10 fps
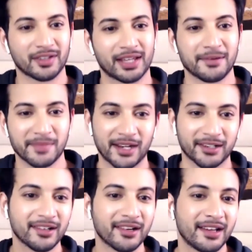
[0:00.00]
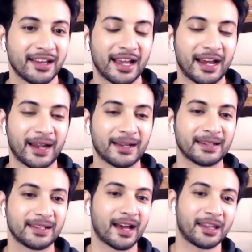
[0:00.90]
for that matter.
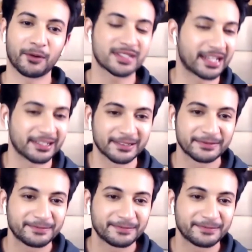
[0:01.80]
And yeah, that was great.